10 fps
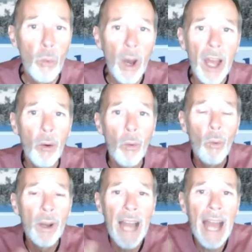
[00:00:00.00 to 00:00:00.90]
What
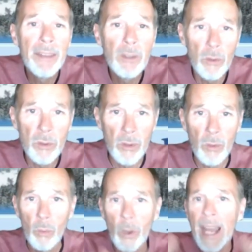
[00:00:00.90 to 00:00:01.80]
idols?
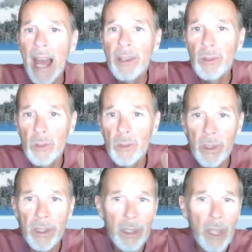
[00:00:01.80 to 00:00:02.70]
What idols?